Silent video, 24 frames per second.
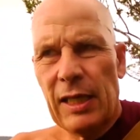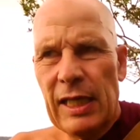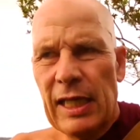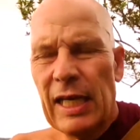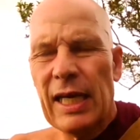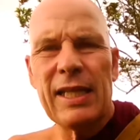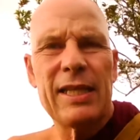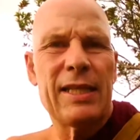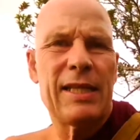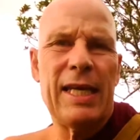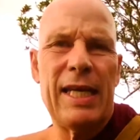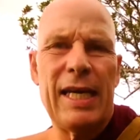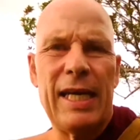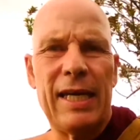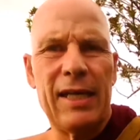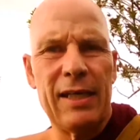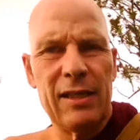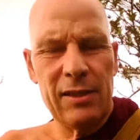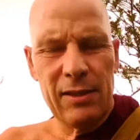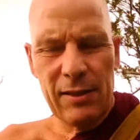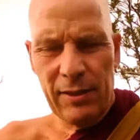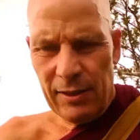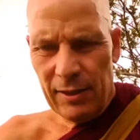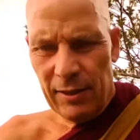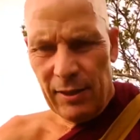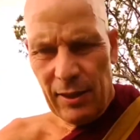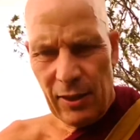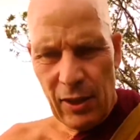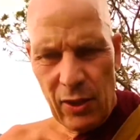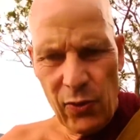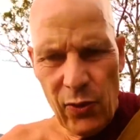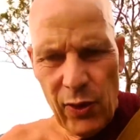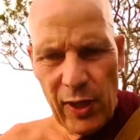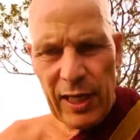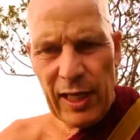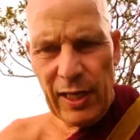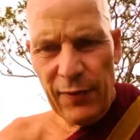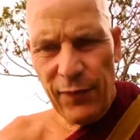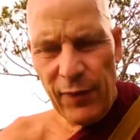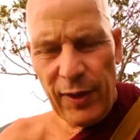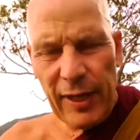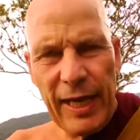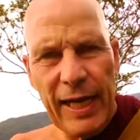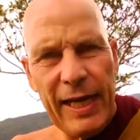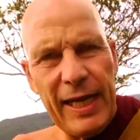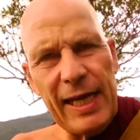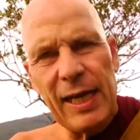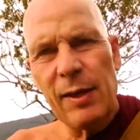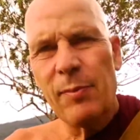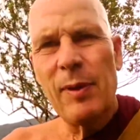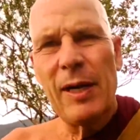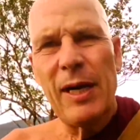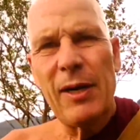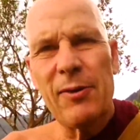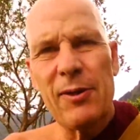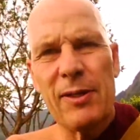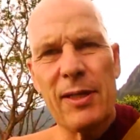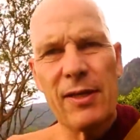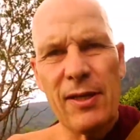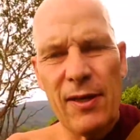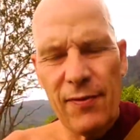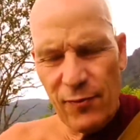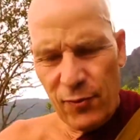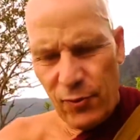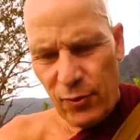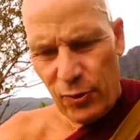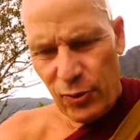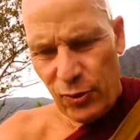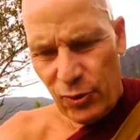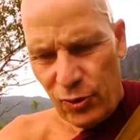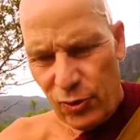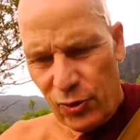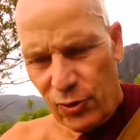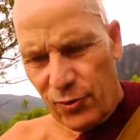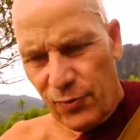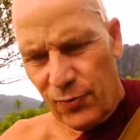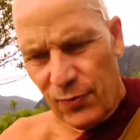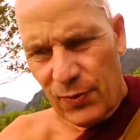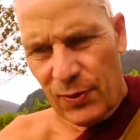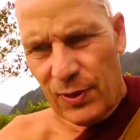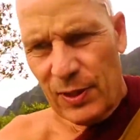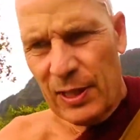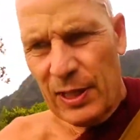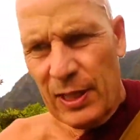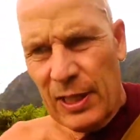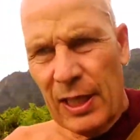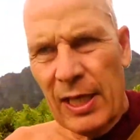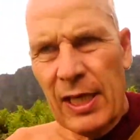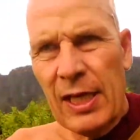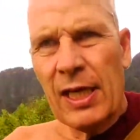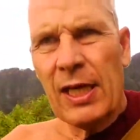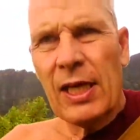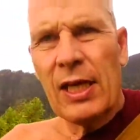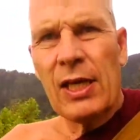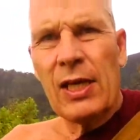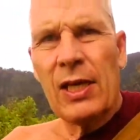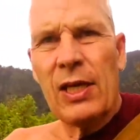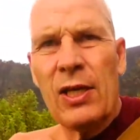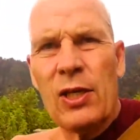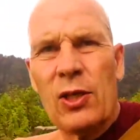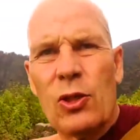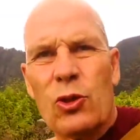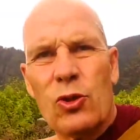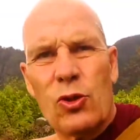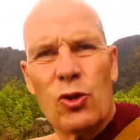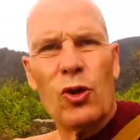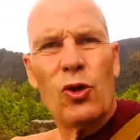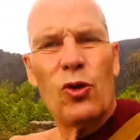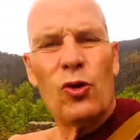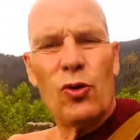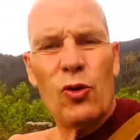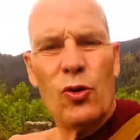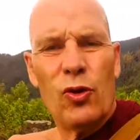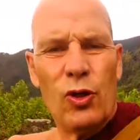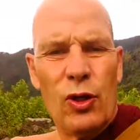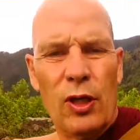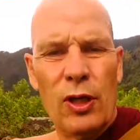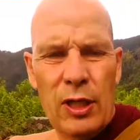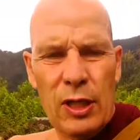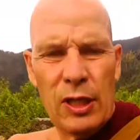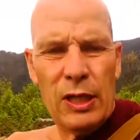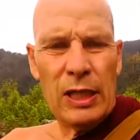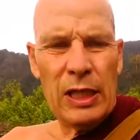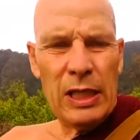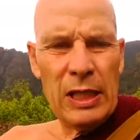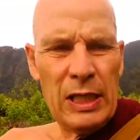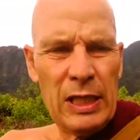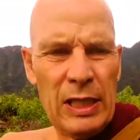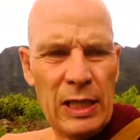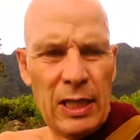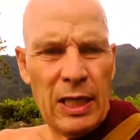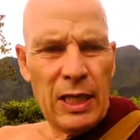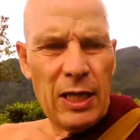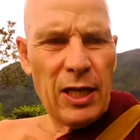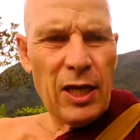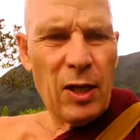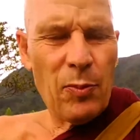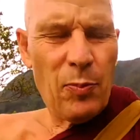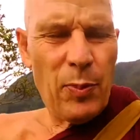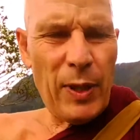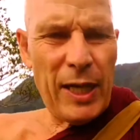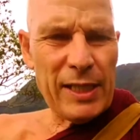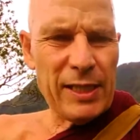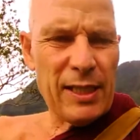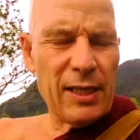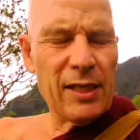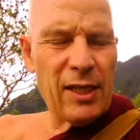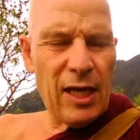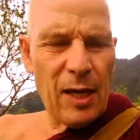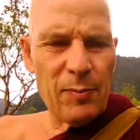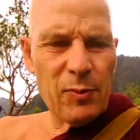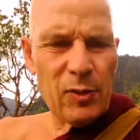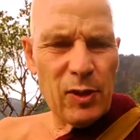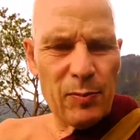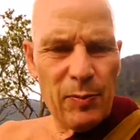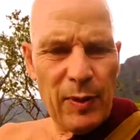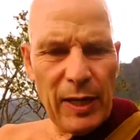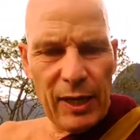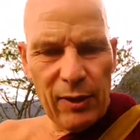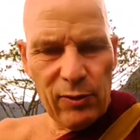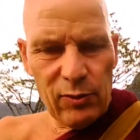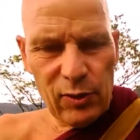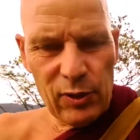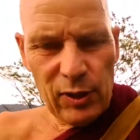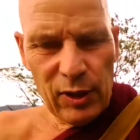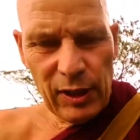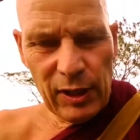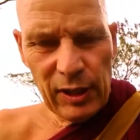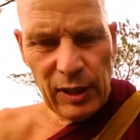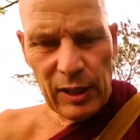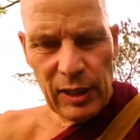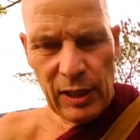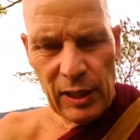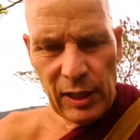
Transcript: here and there, quickly forgetting about it, of course. So compassion comes about